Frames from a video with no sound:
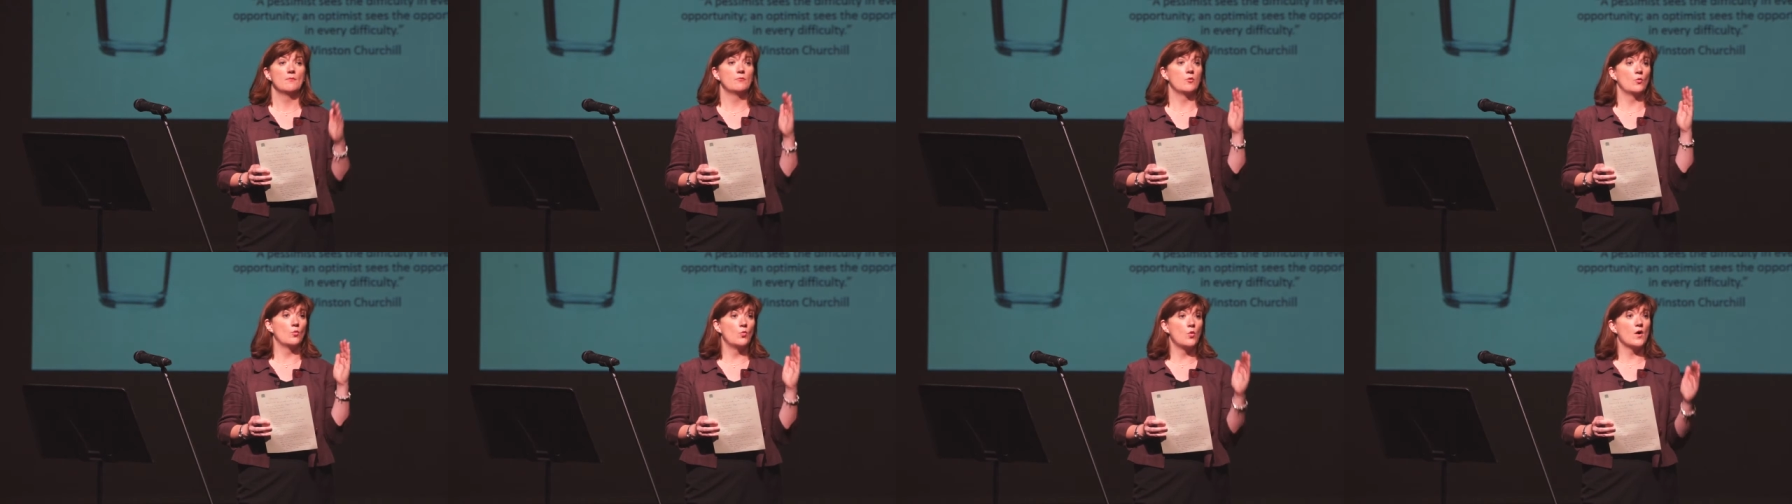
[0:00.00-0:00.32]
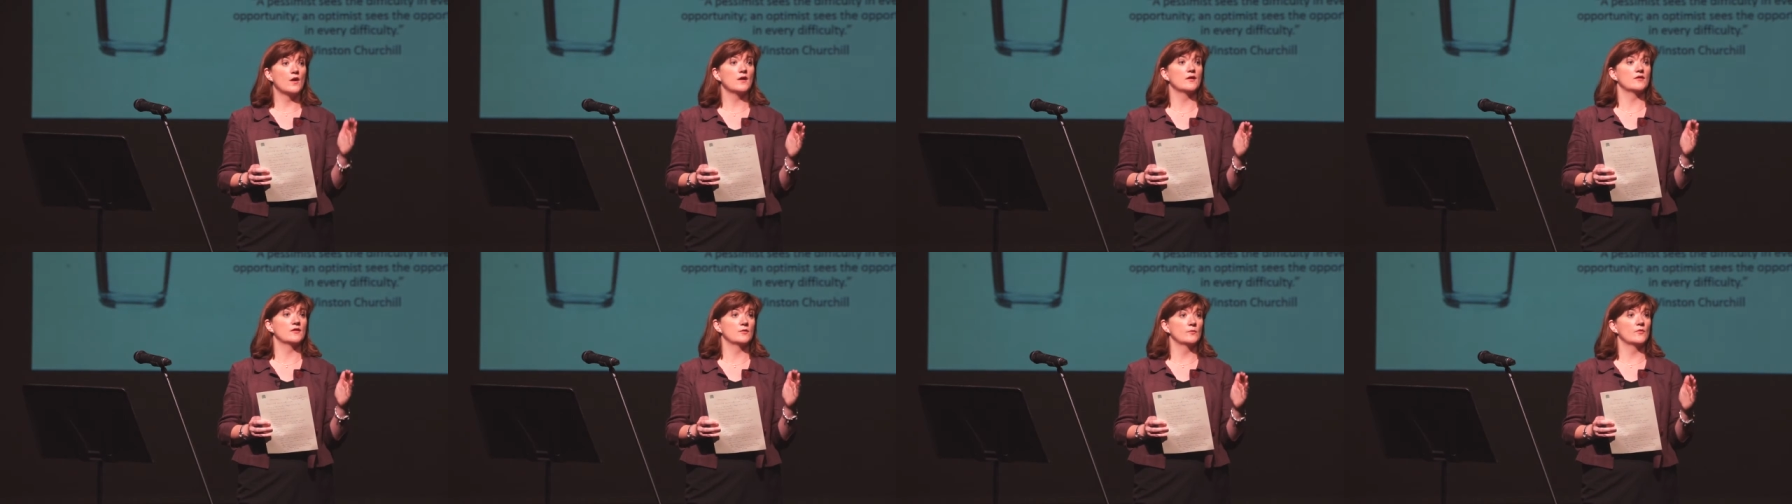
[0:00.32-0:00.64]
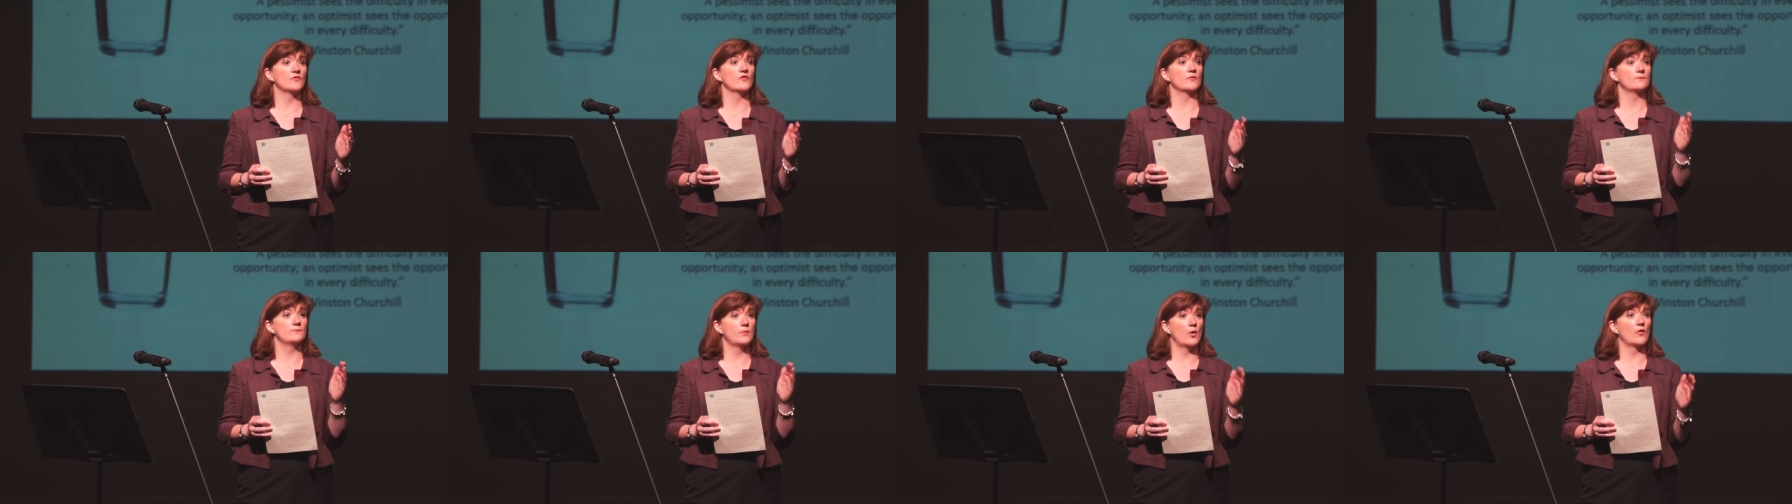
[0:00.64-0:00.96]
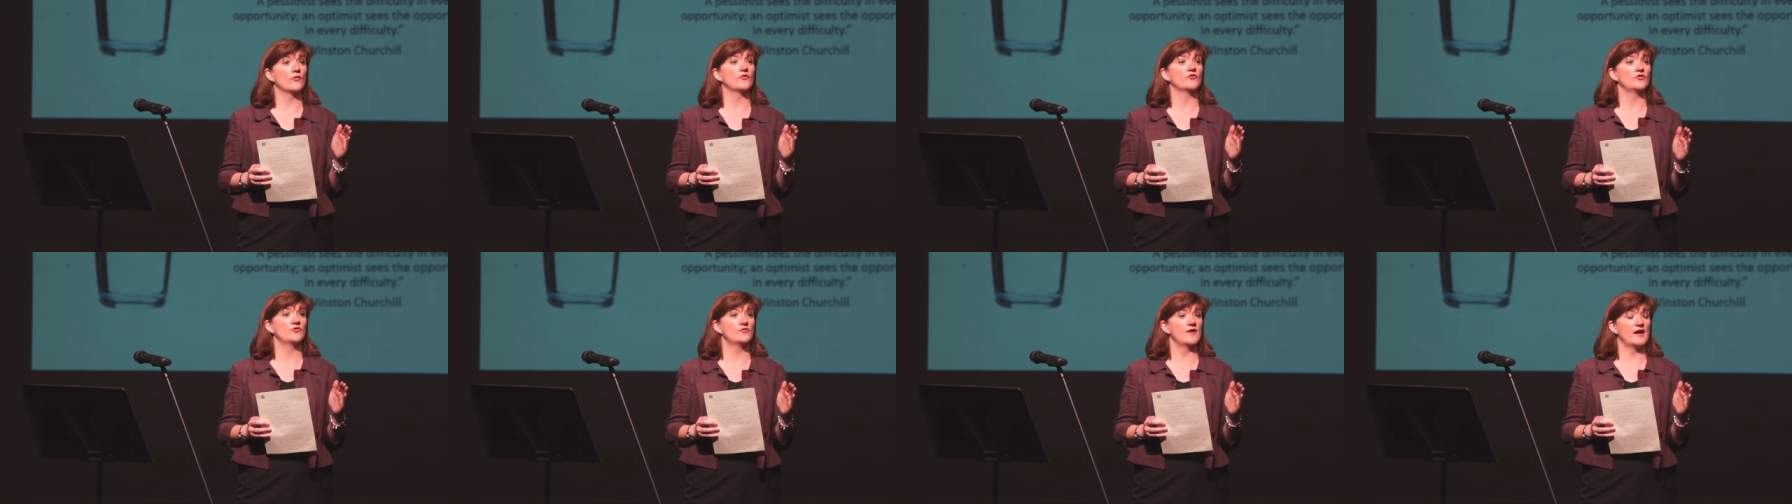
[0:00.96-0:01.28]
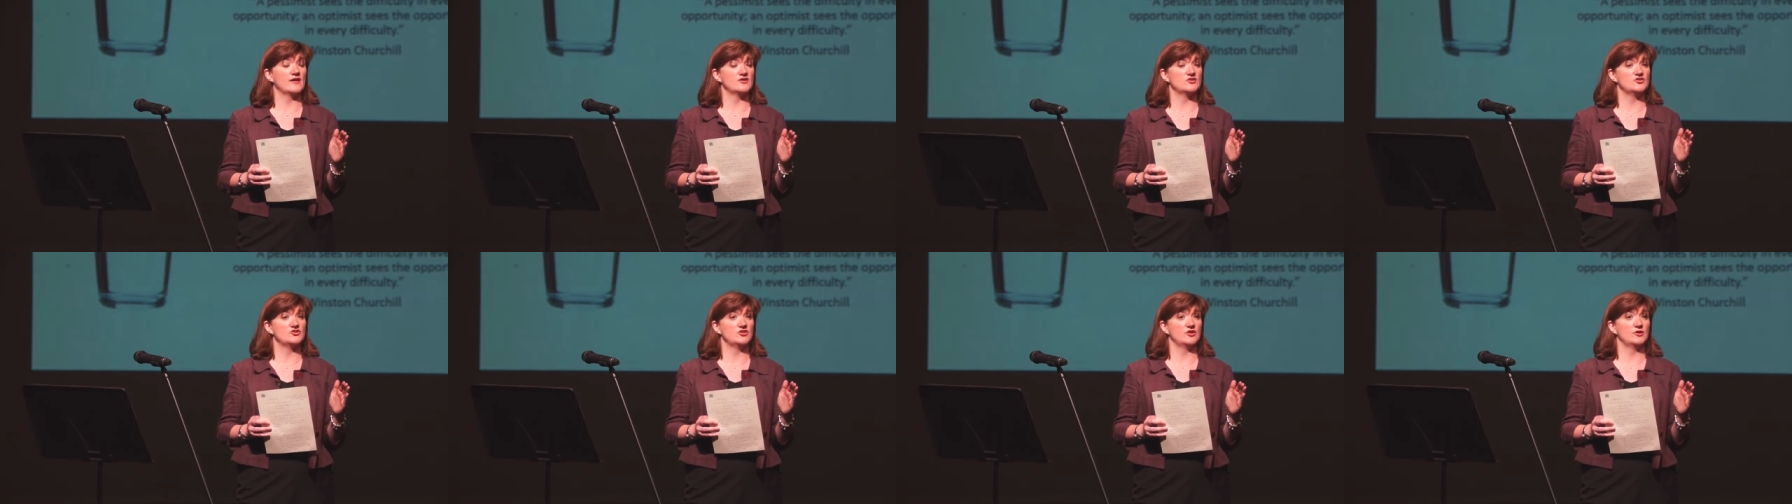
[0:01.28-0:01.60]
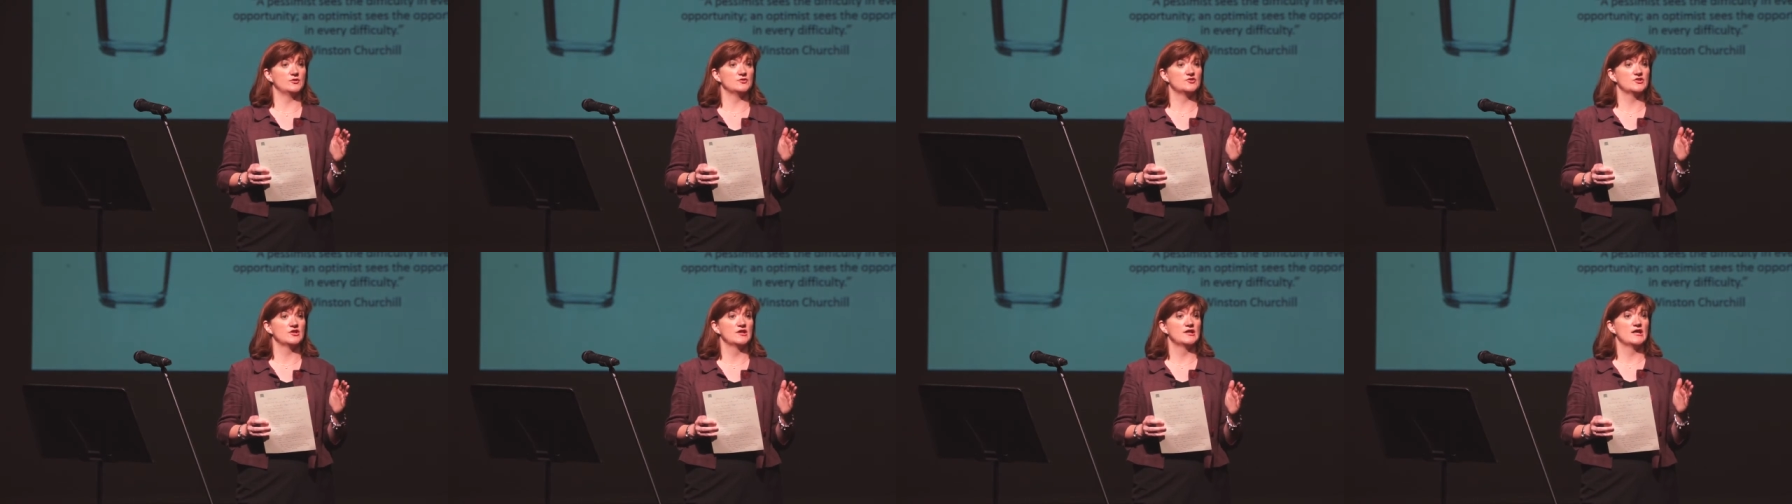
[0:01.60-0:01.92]
but one of them was a positive
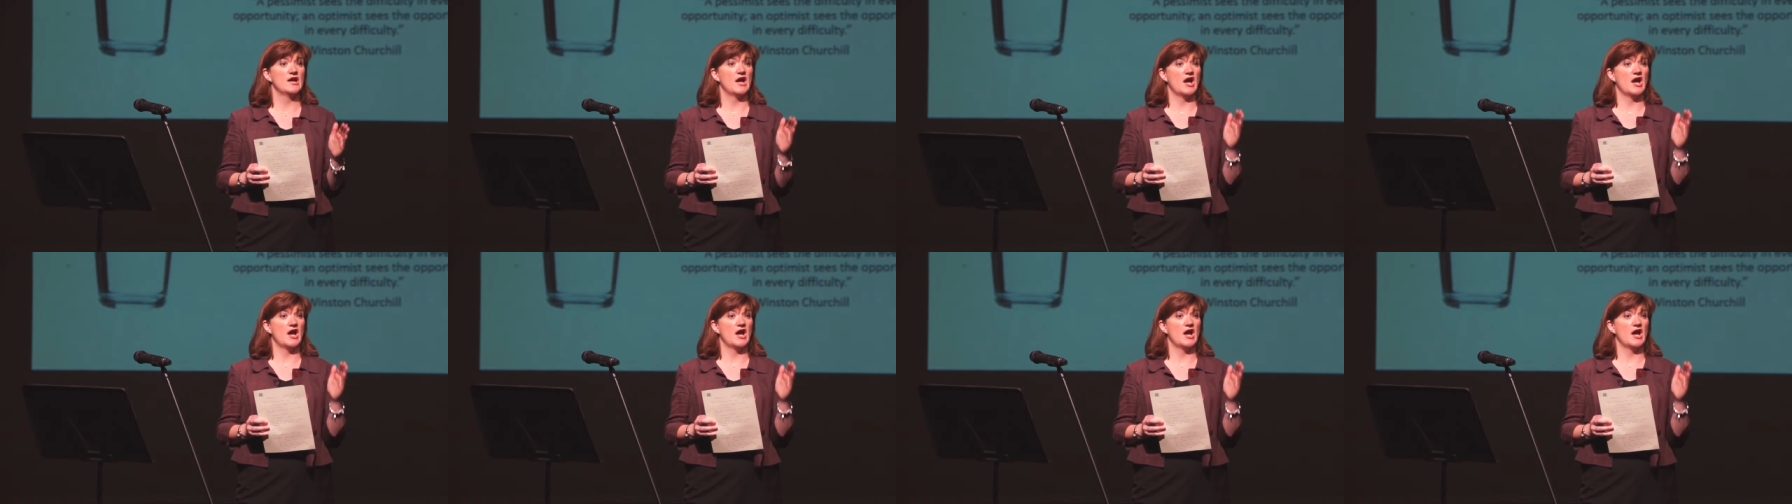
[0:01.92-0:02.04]
attitude.